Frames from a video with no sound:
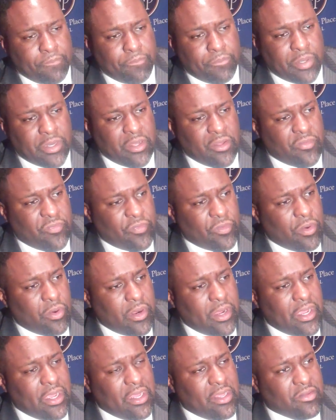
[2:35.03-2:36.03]
but as
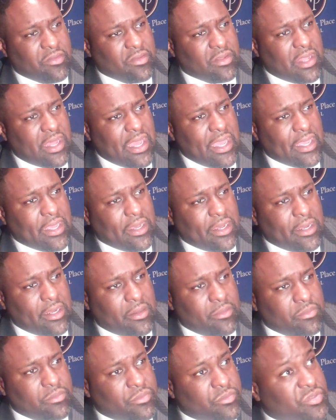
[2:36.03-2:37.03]
far as like um,